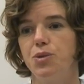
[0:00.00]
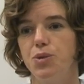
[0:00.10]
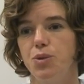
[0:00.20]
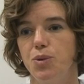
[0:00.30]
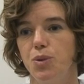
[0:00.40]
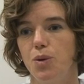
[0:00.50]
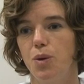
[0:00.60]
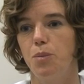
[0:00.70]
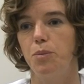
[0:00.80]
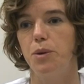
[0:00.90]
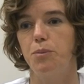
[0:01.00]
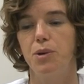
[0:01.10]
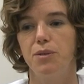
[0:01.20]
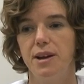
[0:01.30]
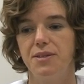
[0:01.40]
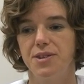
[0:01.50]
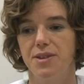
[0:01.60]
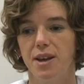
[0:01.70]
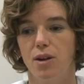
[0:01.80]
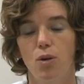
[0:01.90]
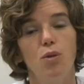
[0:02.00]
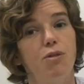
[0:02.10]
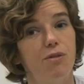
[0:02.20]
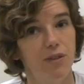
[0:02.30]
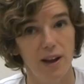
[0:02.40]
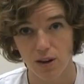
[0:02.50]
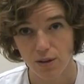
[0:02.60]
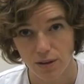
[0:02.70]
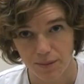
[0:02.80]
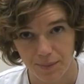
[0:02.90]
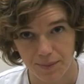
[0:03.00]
to prevent the growth failure